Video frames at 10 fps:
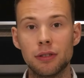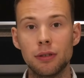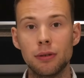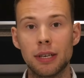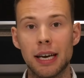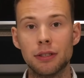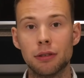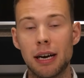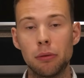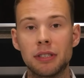to get
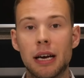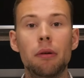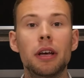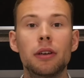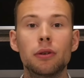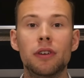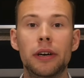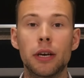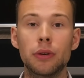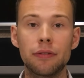surround sound in your
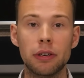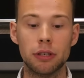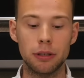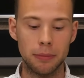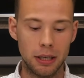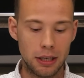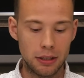very own living room.